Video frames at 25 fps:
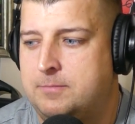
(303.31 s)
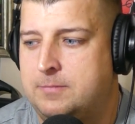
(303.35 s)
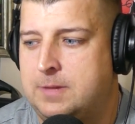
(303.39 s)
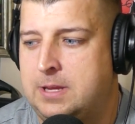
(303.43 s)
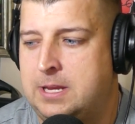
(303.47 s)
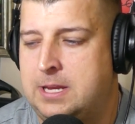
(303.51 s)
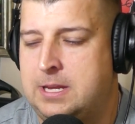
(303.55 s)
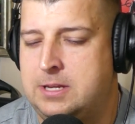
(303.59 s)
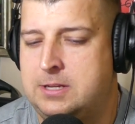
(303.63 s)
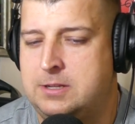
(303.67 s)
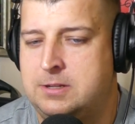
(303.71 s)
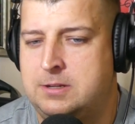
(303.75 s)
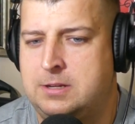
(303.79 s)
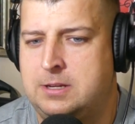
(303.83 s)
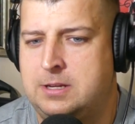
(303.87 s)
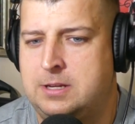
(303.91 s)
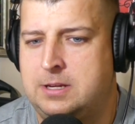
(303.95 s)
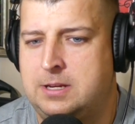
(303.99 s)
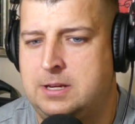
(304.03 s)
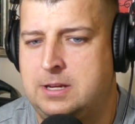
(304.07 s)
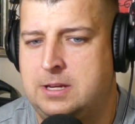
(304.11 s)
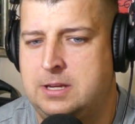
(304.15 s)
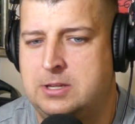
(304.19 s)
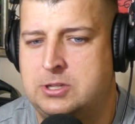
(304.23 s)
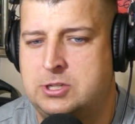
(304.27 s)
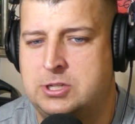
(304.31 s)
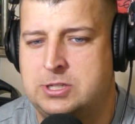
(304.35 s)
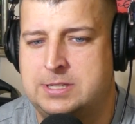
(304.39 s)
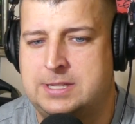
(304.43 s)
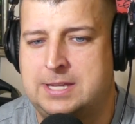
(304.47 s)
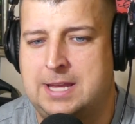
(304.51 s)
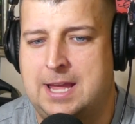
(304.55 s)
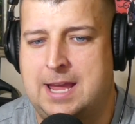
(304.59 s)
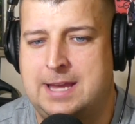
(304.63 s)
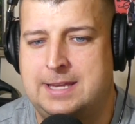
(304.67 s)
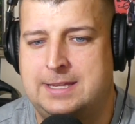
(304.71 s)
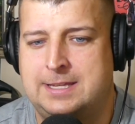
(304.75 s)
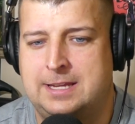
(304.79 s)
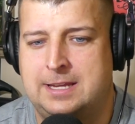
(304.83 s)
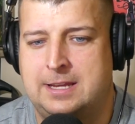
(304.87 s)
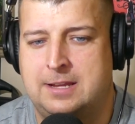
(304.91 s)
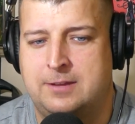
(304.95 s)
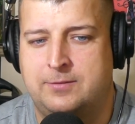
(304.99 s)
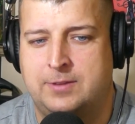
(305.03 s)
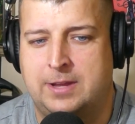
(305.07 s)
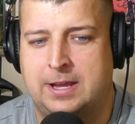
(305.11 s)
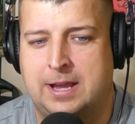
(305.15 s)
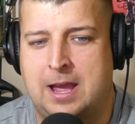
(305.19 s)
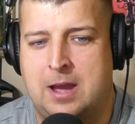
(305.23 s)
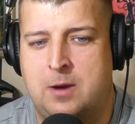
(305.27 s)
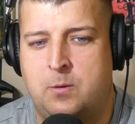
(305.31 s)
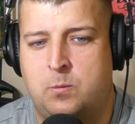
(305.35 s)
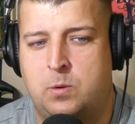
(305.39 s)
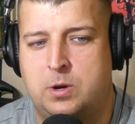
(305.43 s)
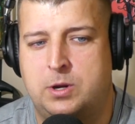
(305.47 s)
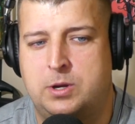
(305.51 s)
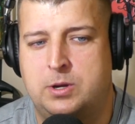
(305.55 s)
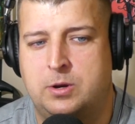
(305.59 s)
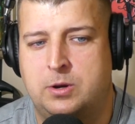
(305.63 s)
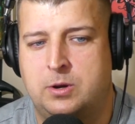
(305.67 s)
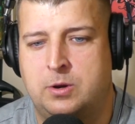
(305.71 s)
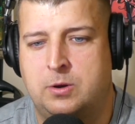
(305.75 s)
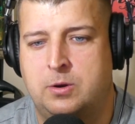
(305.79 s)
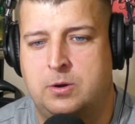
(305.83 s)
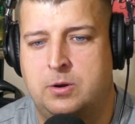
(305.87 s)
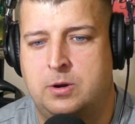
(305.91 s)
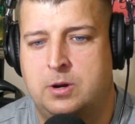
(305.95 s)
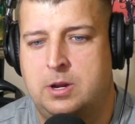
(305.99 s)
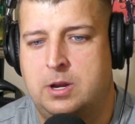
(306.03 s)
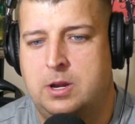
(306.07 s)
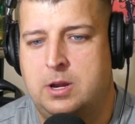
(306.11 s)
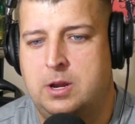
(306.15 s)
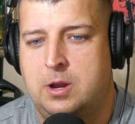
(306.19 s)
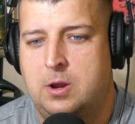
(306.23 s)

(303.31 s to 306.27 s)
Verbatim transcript: he just the idea of like, I wonder